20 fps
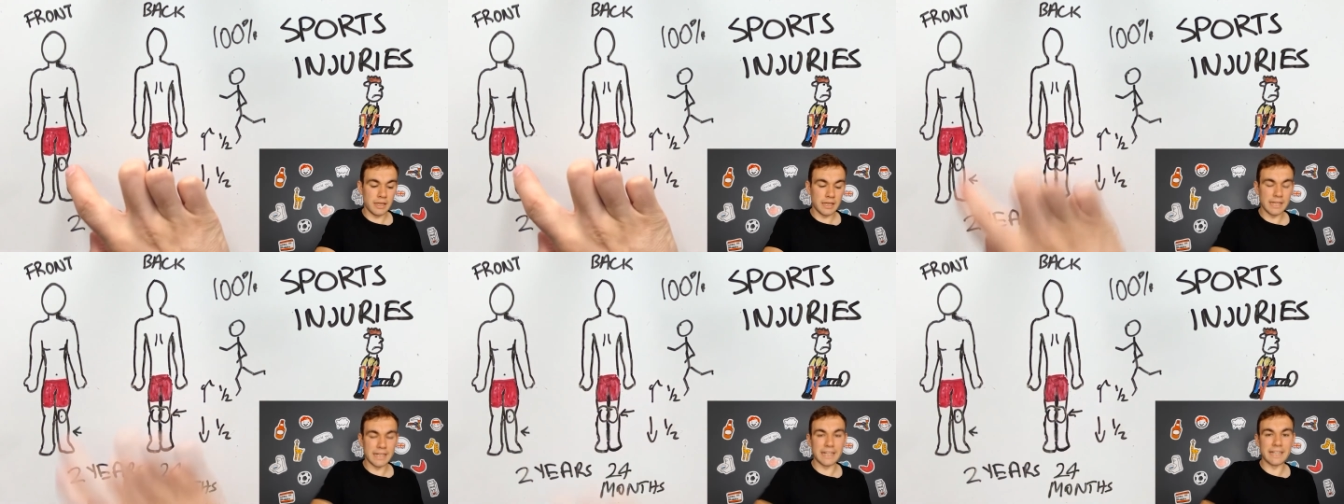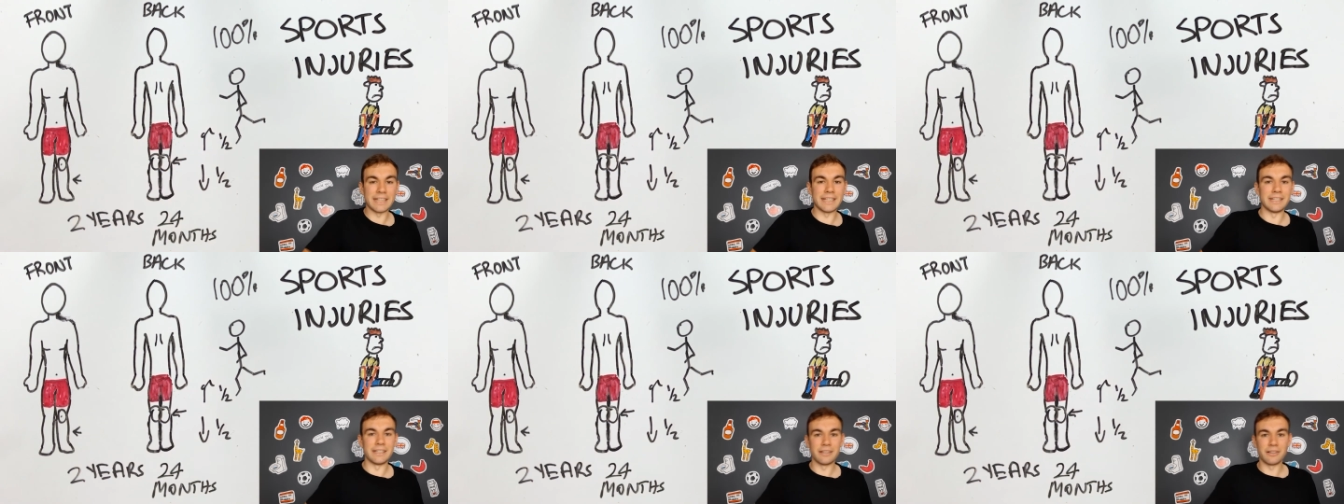
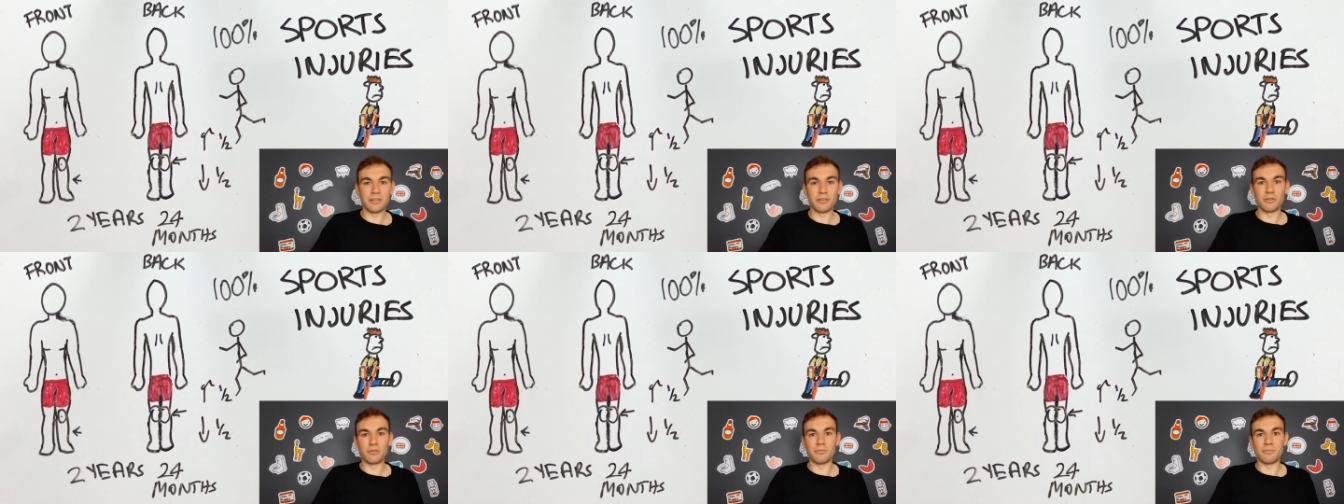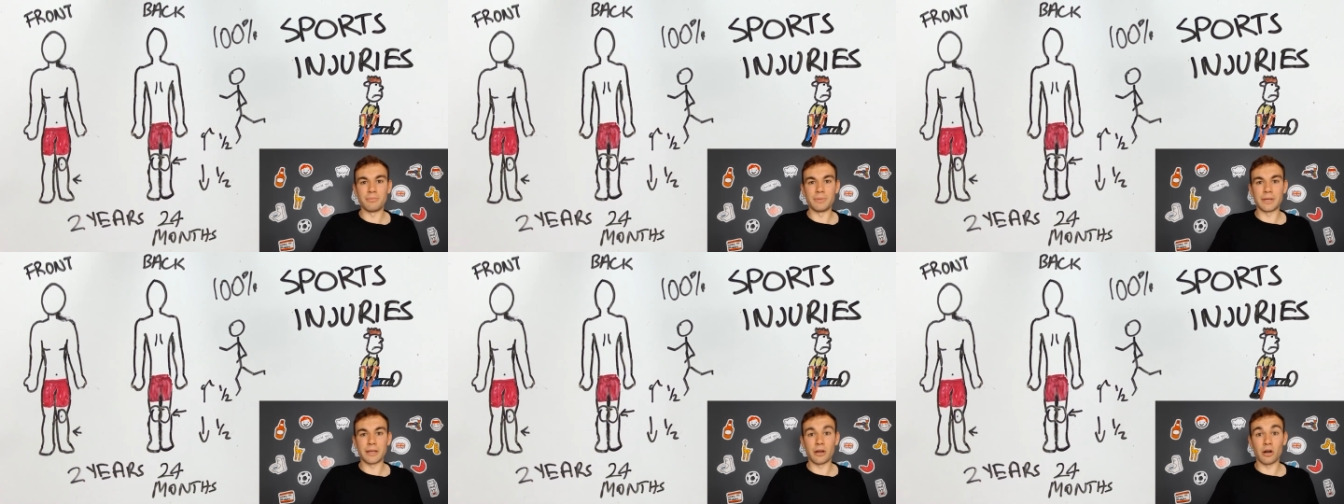knee
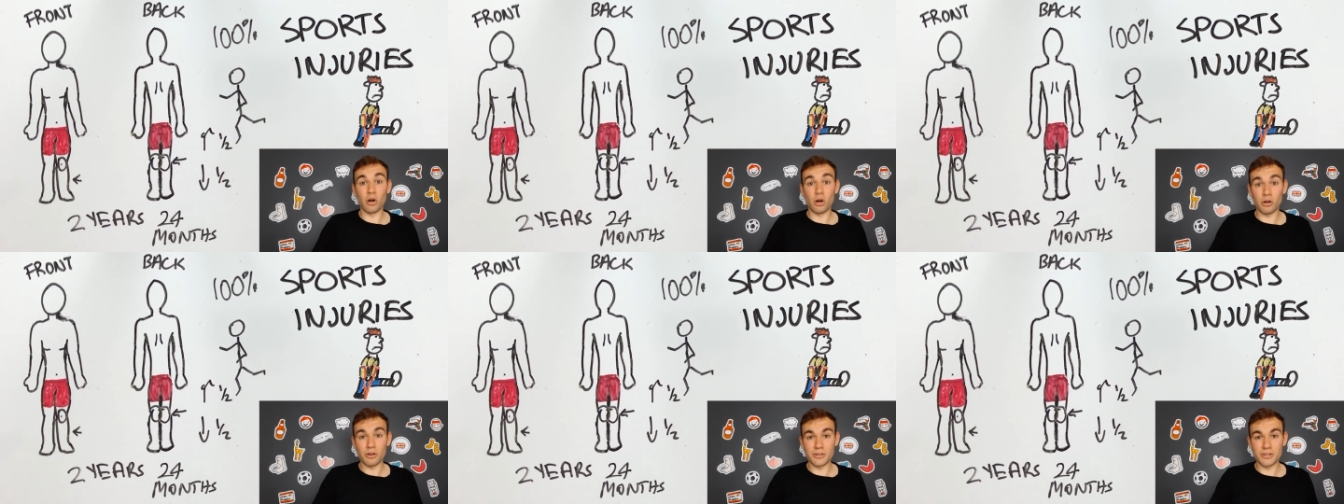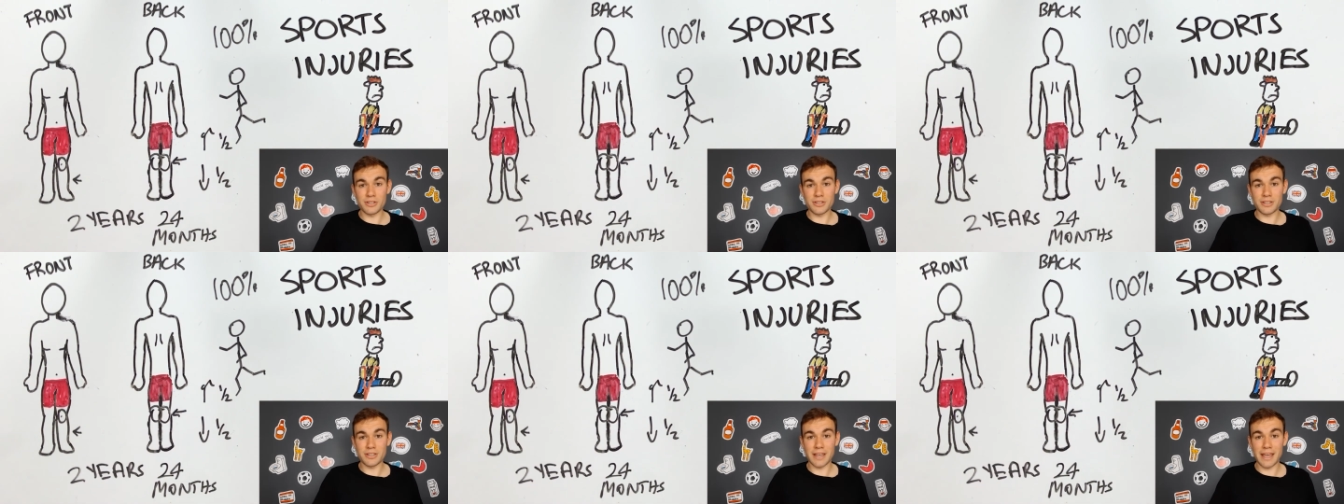
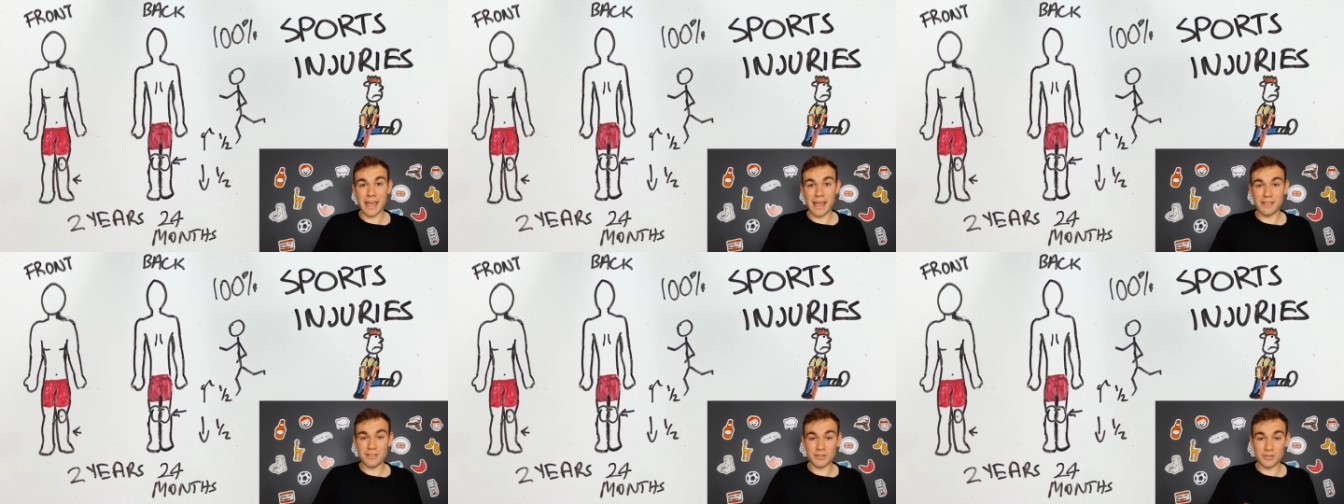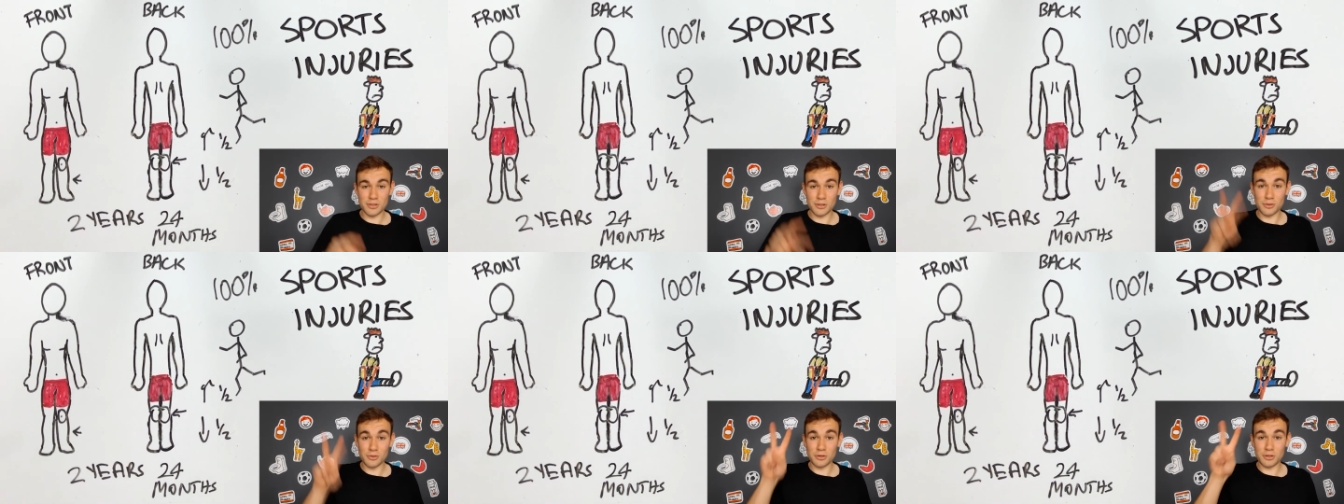because it
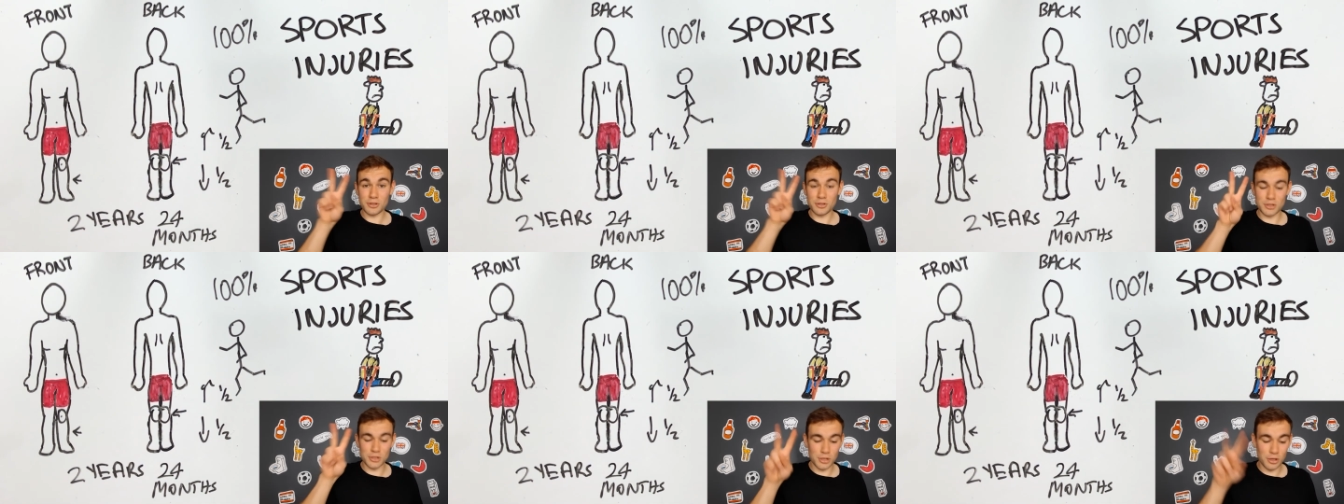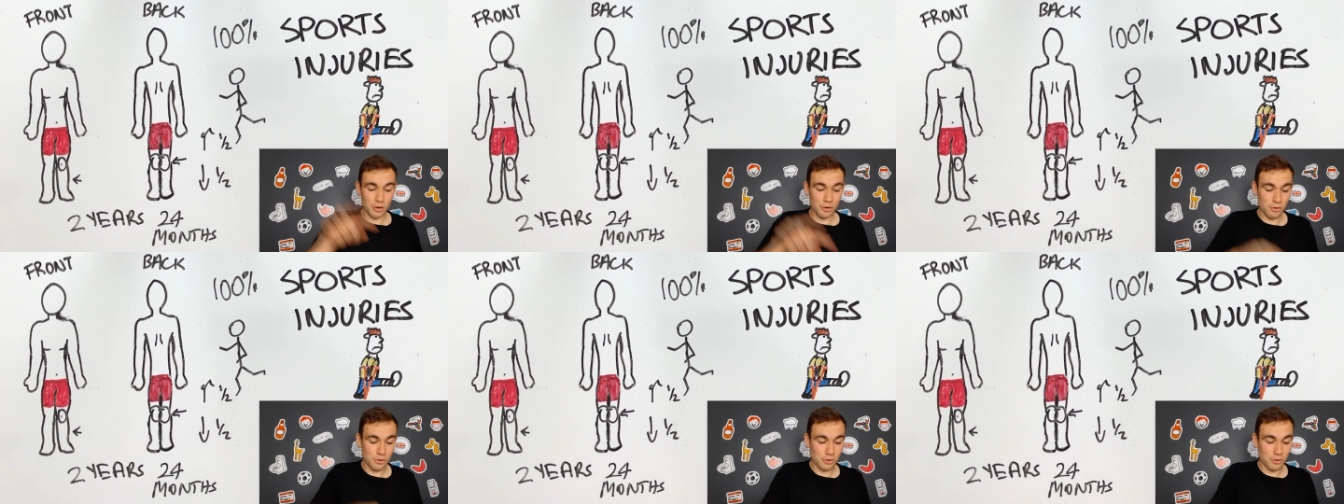took
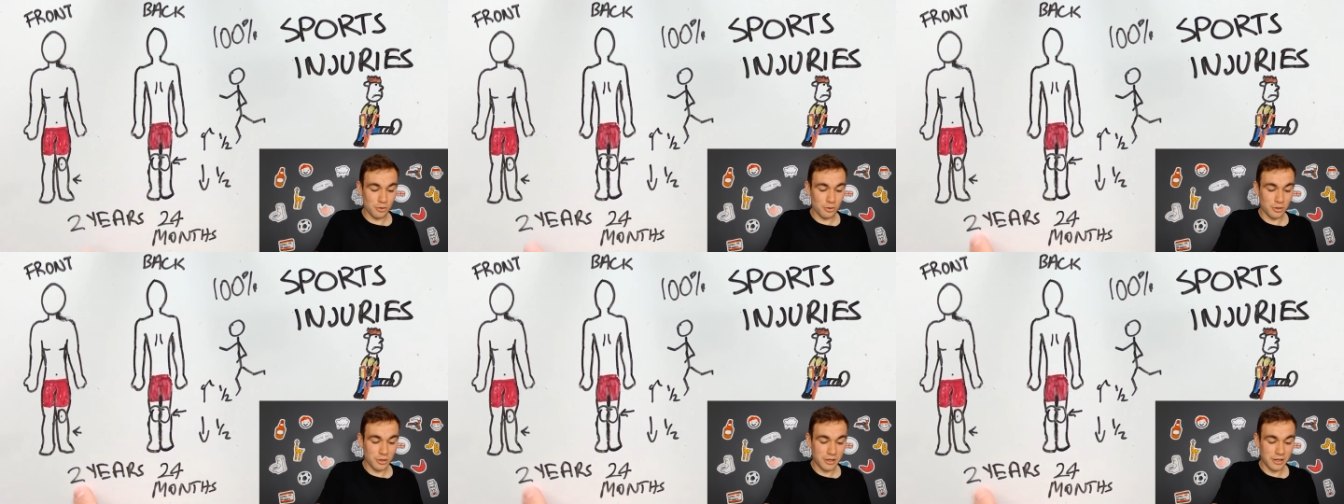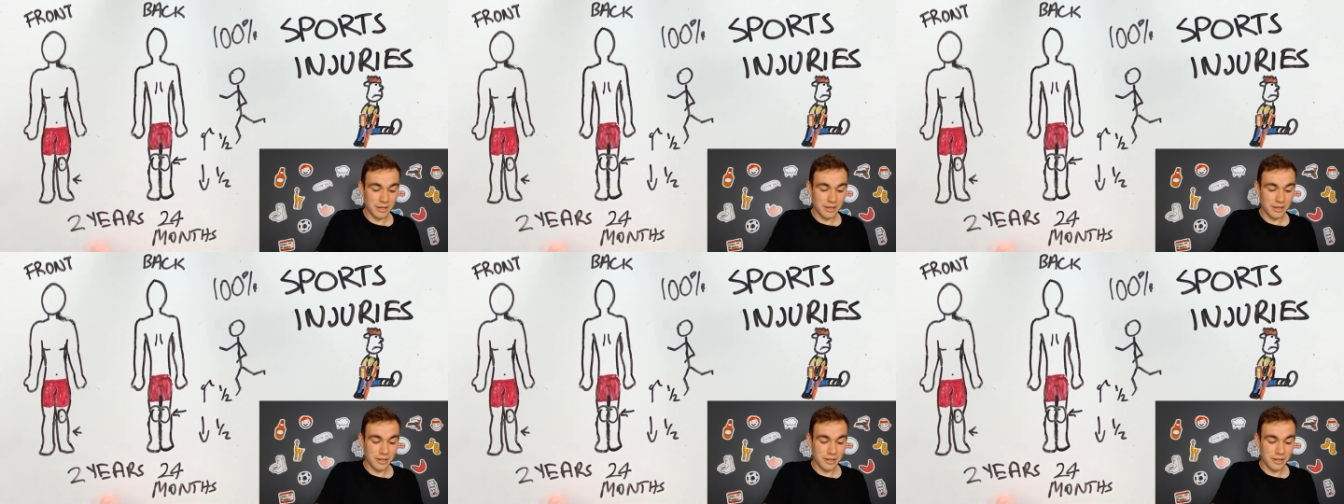two